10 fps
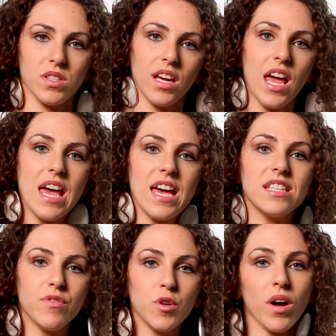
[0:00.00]
posing
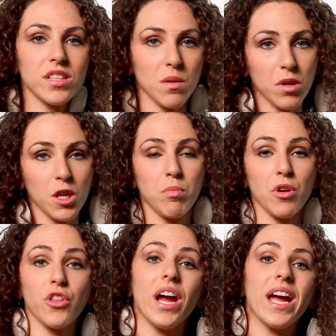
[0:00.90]
is if you want somebody to
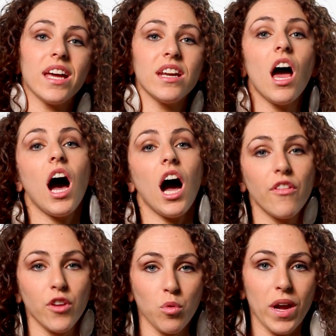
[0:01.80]
put their hand
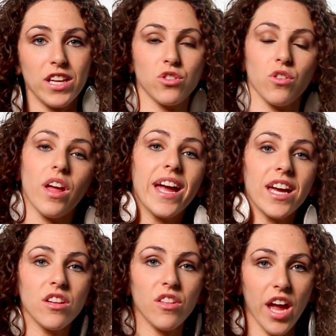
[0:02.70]
on their waist or the
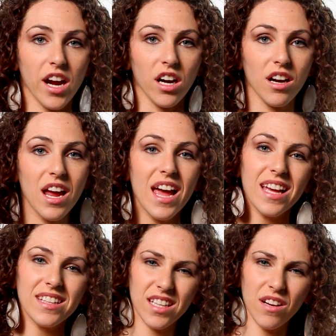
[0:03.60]
hand in the hair,
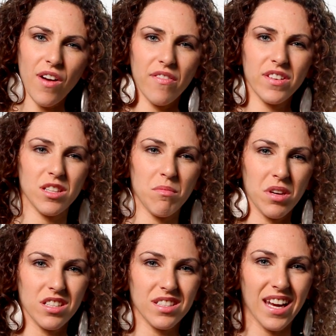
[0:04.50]
instead of having
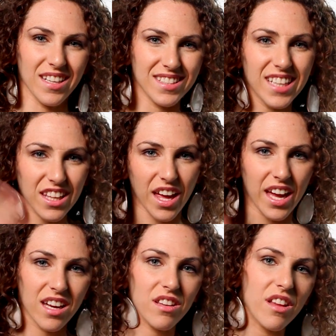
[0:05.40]
somebody just kind of stick the
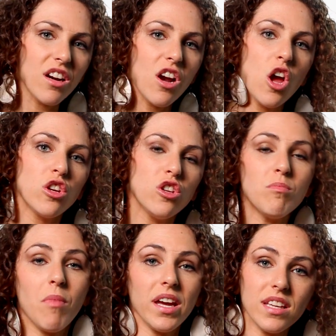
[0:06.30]
hand there,
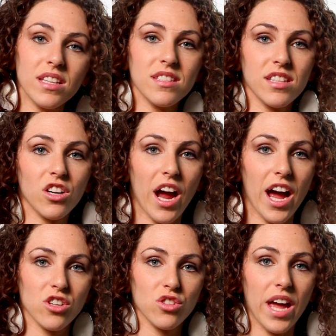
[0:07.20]
you might consider
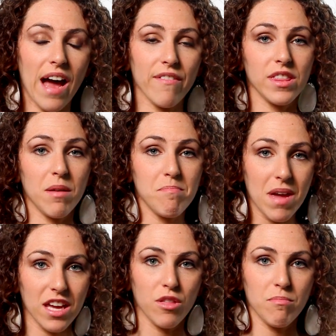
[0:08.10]
actually having them
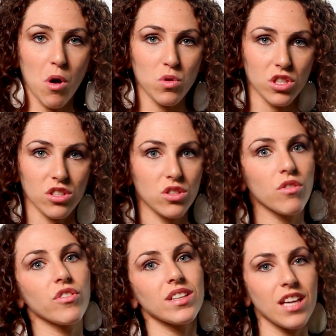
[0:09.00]
make the motion.
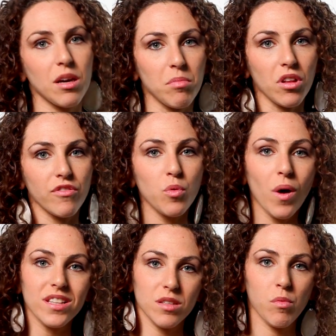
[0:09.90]
So for example, if you
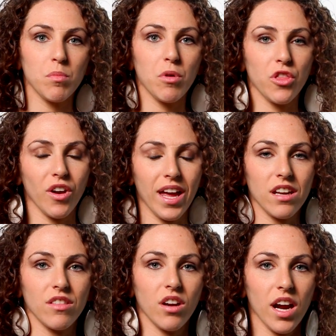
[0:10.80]
want someone to put their
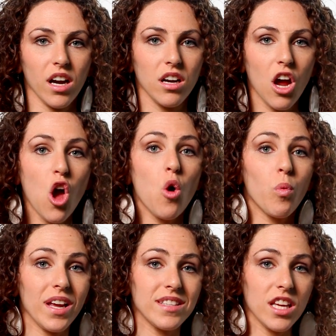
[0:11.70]
hand in their hair,
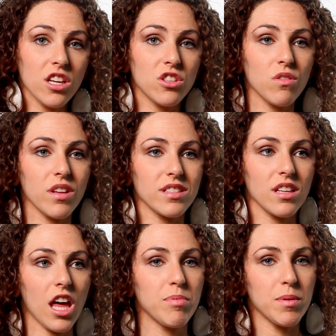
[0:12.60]
when I say to do this,
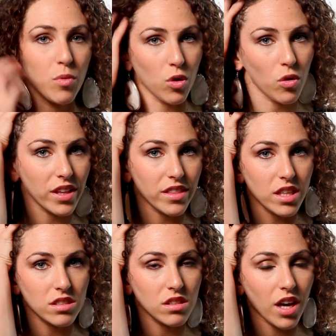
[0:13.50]
a lot of people will go like
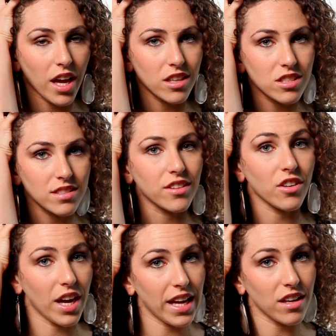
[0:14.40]
this and they'll kind of just stick
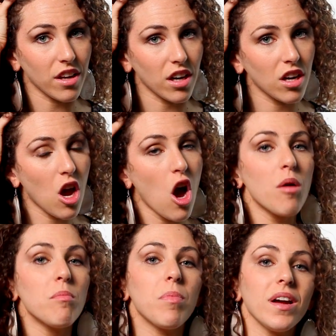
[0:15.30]
their hand there.
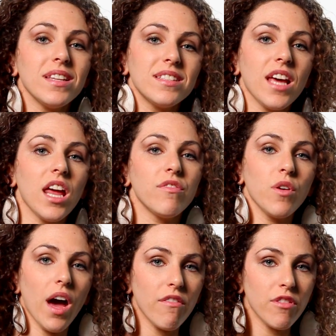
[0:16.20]
But instead, if
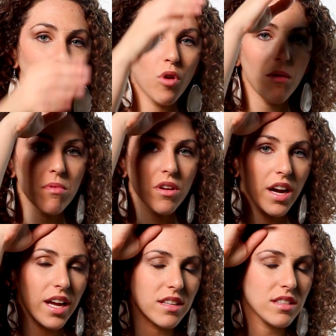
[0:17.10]
you have them rub their
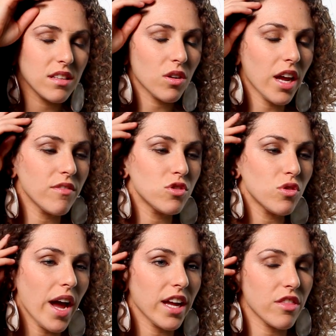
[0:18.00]
hand or kind of
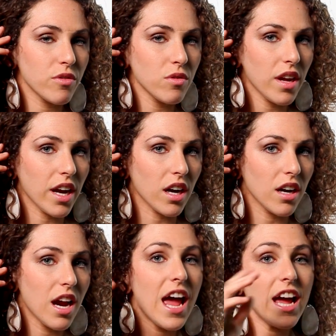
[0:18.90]
drag it through the
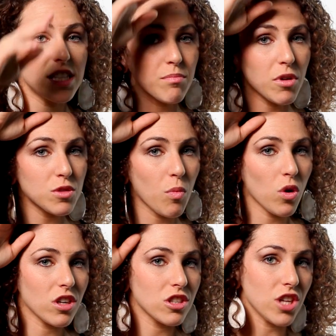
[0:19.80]
hair, it's much
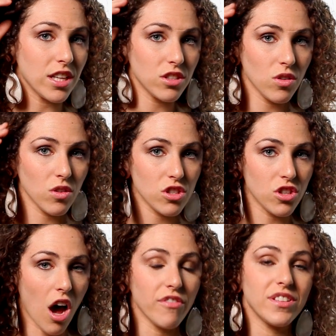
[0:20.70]
more gentle,
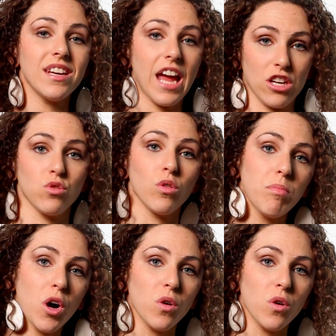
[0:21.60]
soft, and natural